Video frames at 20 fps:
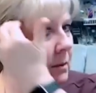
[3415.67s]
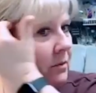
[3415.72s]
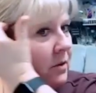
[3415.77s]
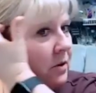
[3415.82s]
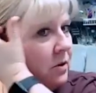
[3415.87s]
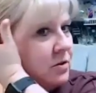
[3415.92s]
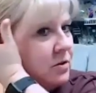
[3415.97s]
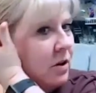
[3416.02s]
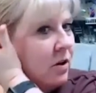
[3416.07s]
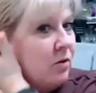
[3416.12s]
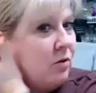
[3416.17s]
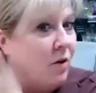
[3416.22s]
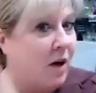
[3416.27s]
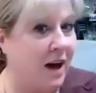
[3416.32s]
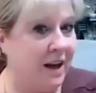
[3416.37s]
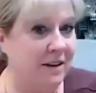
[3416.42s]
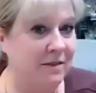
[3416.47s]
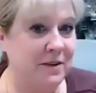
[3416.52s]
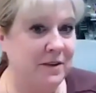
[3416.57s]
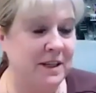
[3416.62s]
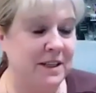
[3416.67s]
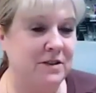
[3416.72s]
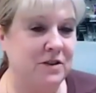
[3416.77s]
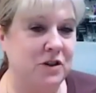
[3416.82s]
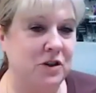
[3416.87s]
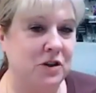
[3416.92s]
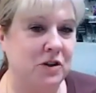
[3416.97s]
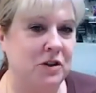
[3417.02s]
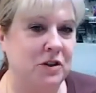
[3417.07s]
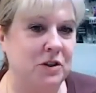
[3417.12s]
there's a lot of things
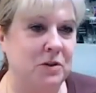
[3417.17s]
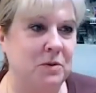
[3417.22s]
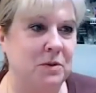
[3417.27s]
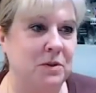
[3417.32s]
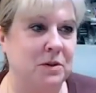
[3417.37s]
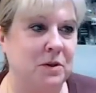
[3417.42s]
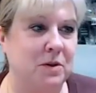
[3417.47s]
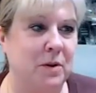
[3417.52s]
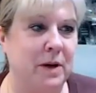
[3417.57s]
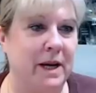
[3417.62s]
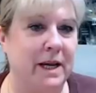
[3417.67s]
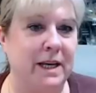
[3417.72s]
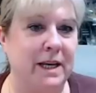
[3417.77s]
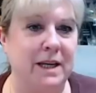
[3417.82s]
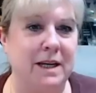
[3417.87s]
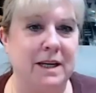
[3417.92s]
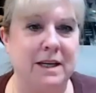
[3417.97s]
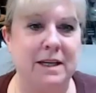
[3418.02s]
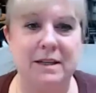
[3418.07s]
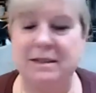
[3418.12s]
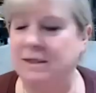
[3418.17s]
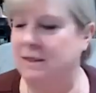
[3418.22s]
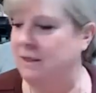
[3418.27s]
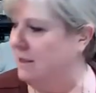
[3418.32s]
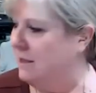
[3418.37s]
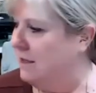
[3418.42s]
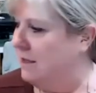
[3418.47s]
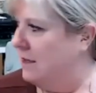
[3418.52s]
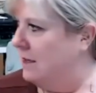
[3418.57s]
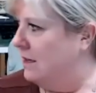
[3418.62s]
that you can do with the Cricut.
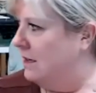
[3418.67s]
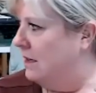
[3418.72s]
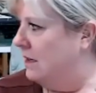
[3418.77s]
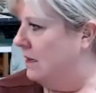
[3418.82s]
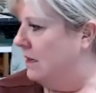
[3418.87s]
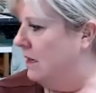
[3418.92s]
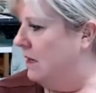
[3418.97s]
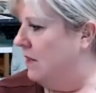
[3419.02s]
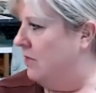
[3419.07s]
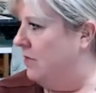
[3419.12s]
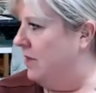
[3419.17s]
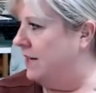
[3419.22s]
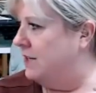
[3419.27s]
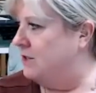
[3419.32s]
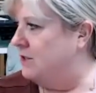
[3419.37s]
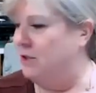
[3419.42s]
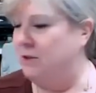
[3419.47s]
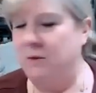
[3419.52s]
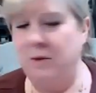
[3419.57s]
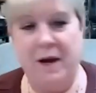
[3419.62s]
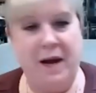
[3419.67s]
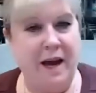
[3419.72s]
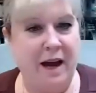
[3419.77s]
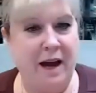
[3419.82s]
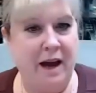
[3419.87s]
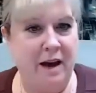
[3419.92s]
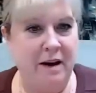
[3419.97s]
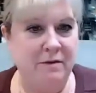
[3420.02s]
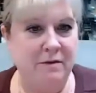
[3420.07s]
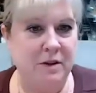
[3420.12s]
They do
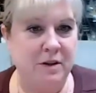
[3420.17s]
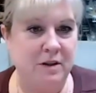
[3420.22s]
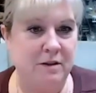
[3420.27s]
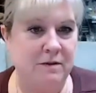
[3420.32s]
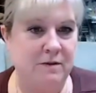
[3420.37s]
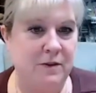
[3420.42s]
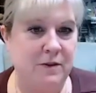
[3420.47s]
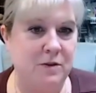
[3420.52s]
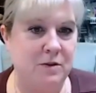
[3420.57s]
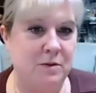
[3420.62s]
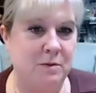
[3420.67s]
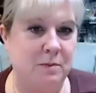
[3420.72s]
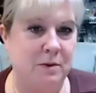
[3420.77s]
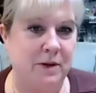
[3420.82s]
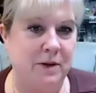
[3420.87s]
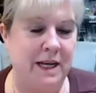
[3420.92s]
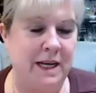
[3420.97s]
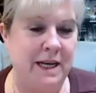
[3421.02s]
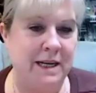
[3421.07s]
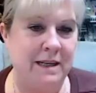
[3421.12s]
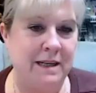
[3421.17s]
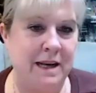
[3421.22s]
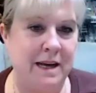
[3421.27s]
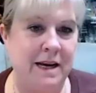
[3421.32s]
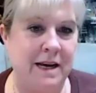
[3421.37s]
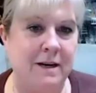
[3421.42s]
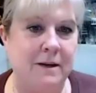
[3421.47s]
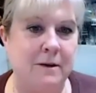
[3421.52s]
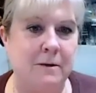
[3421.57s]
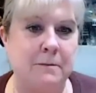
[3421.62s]
have the infusible ink
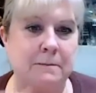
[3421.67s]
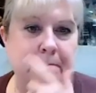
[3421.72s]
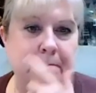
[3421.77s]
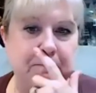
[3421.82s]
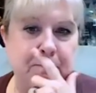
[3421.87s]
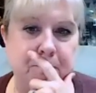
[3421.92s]
now.